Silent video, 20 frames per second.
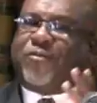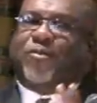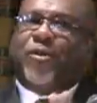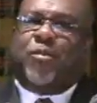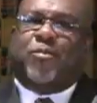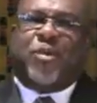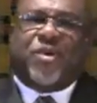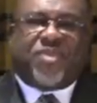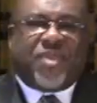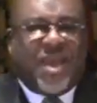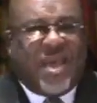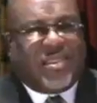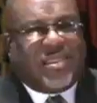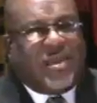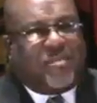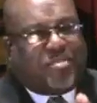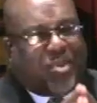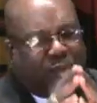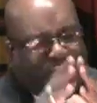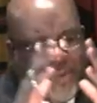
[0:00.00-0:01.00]
from within
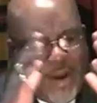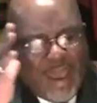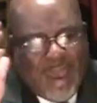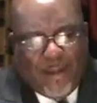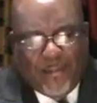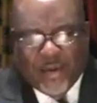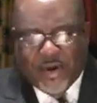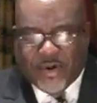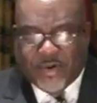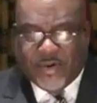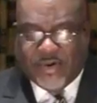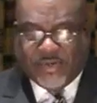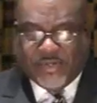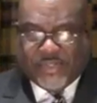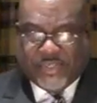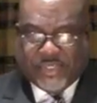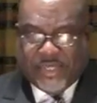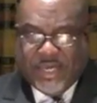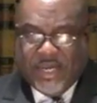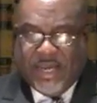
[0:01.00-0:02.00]
the
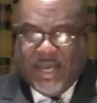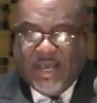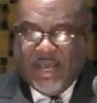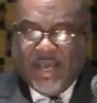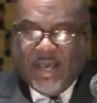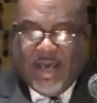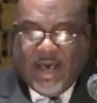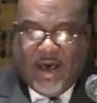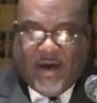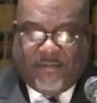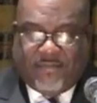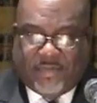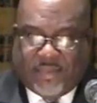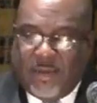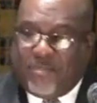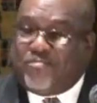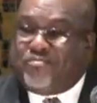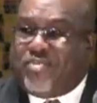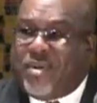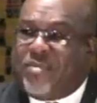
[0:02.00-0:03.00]
parameters of
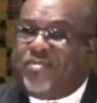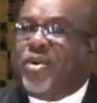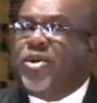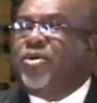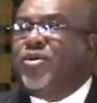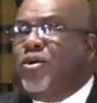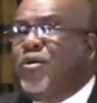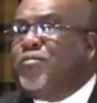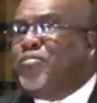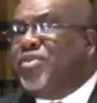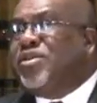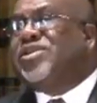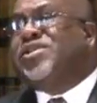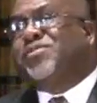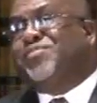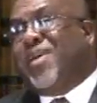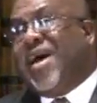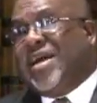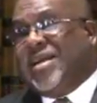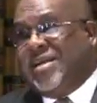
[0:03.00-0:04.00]
the biblical
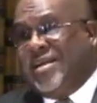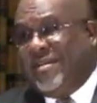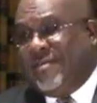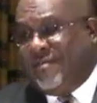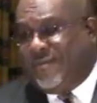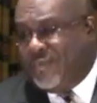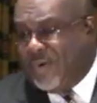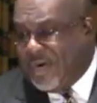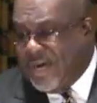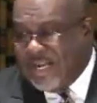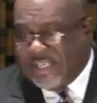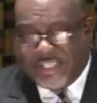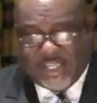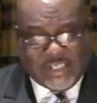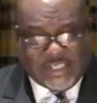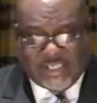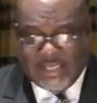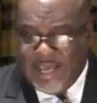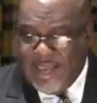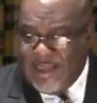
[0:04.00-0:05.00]
perspective. What did I
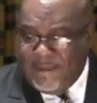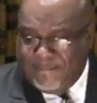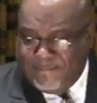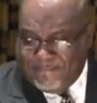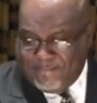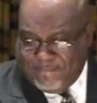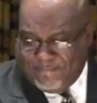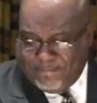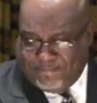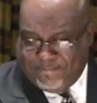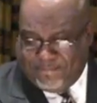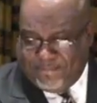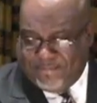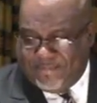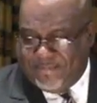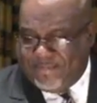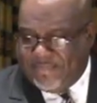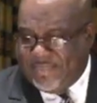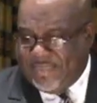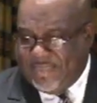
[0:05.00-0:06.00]
just say?
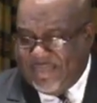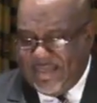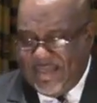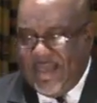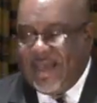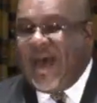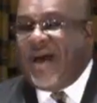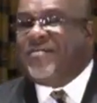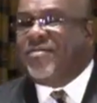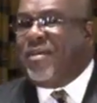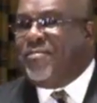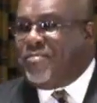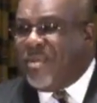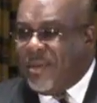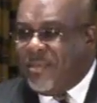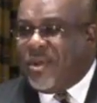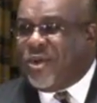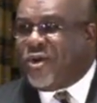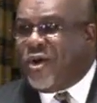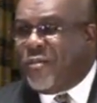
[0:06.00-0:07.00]
Of the
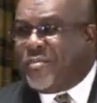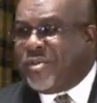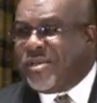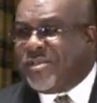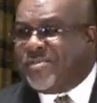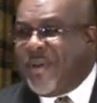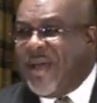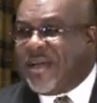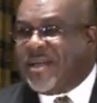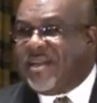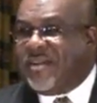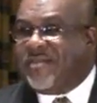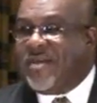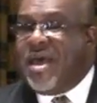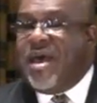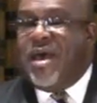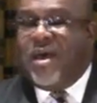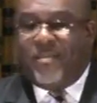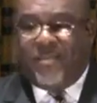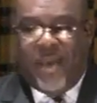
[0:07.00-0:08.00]
biblical
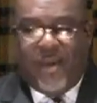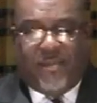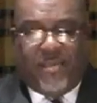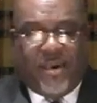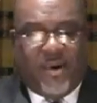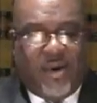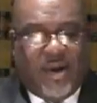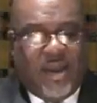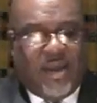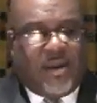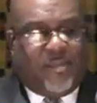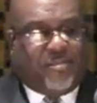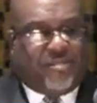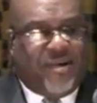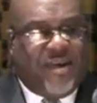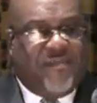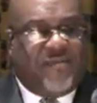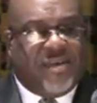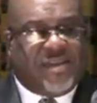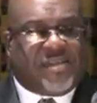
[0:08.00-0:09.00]
perspective. Remember in the
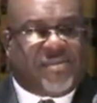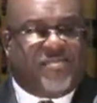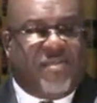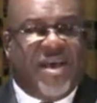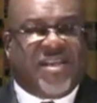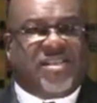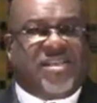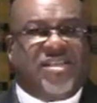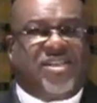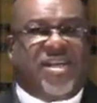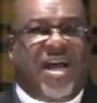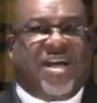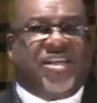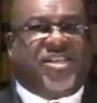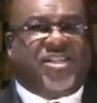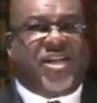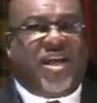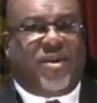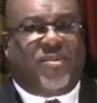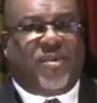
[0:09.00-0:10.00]
previous message I
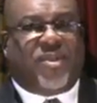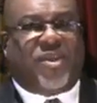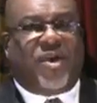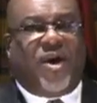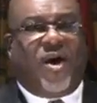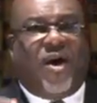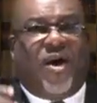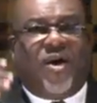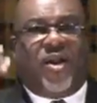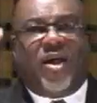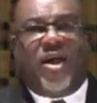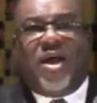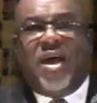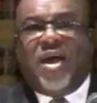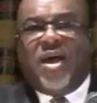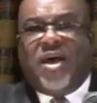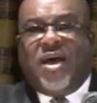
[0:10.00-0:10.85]
shared with y'all,